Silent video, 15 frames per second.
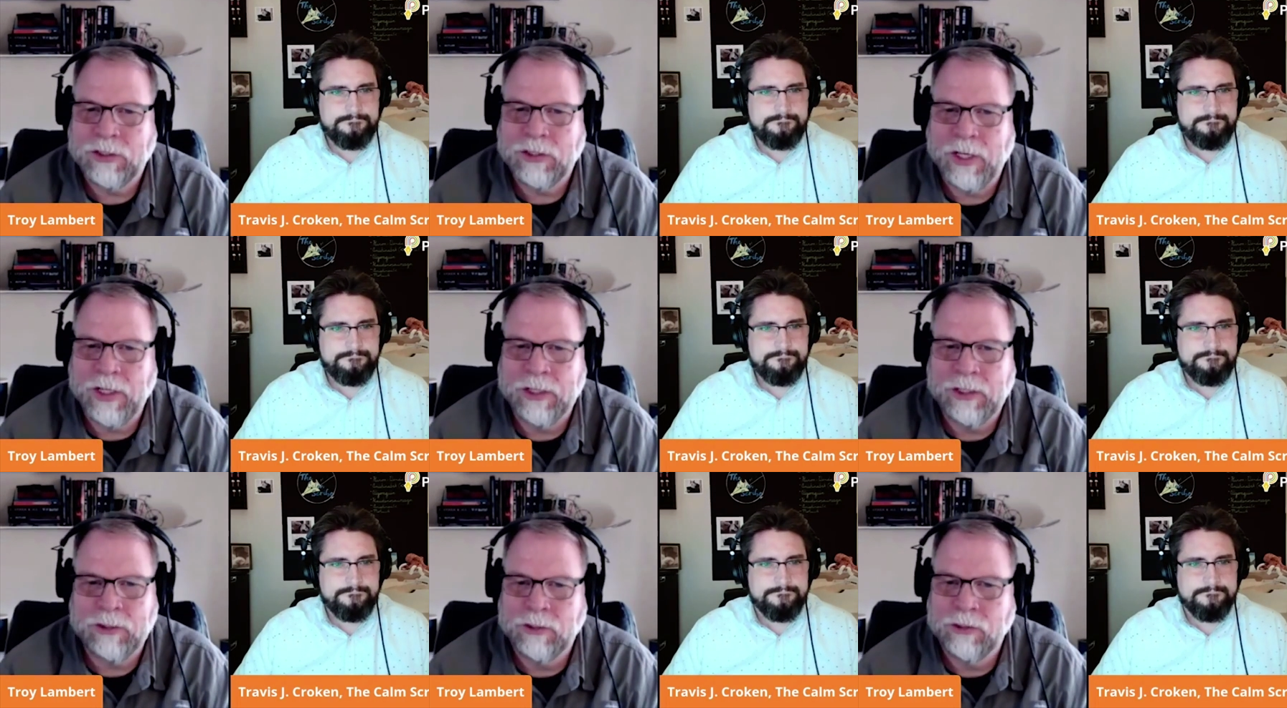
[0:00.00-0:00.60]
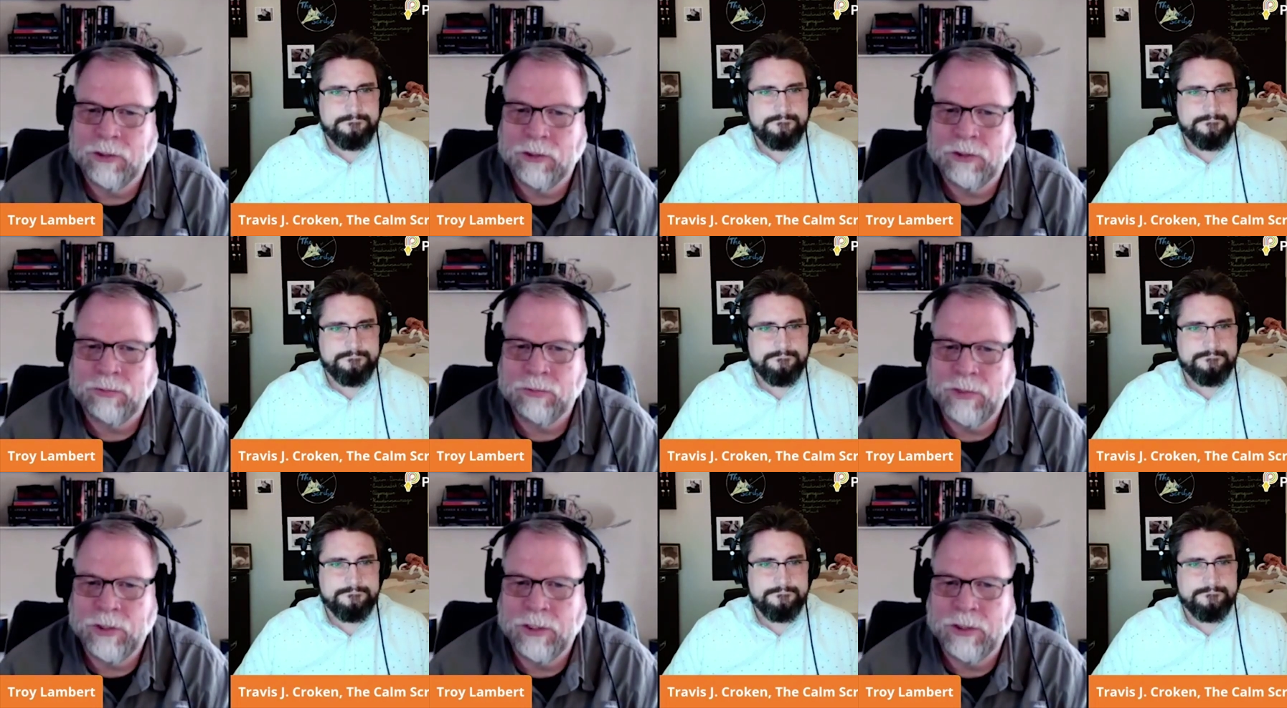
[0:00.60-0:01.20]
Speaker 1: editors,
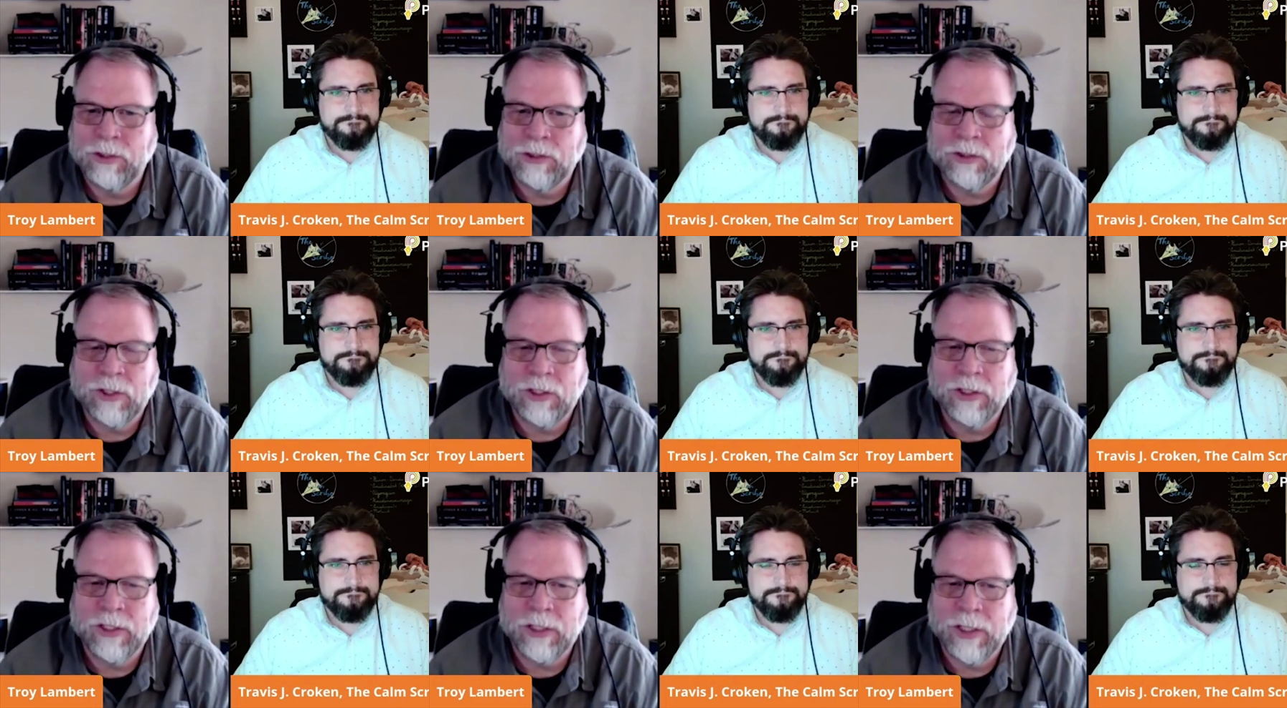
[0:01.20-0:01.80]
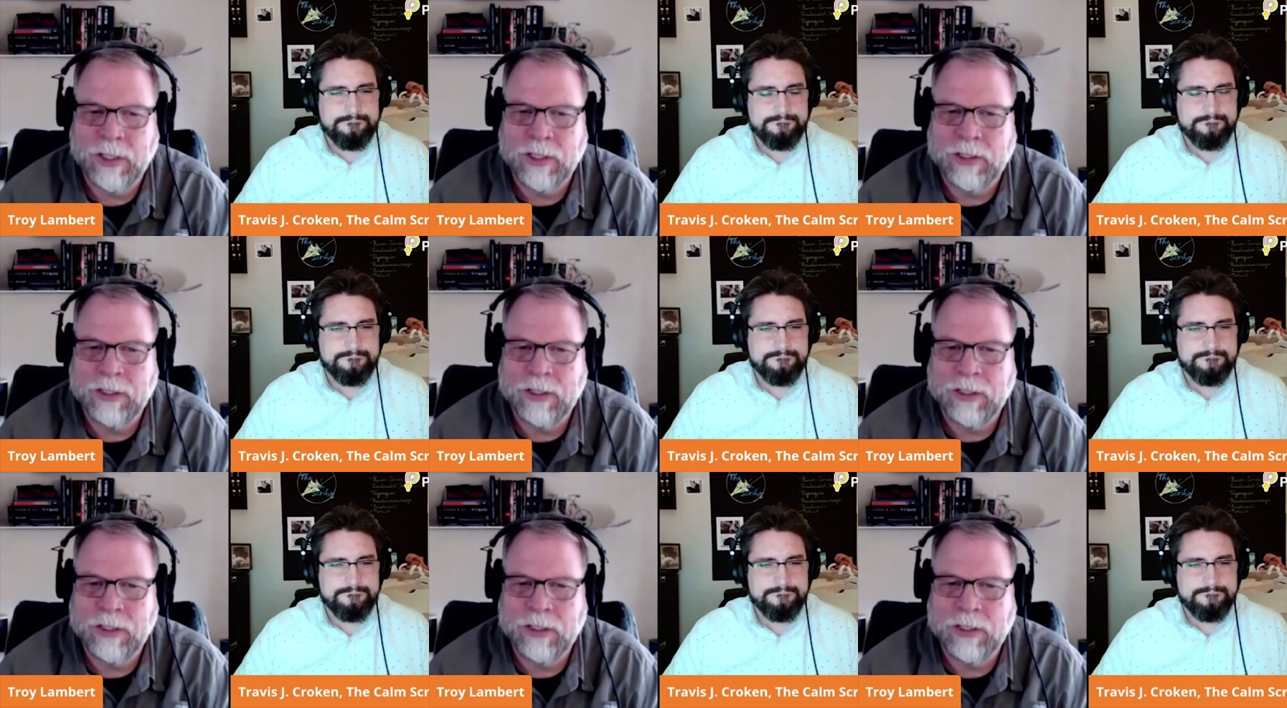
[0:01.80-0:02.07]
readers, all that kind of thing.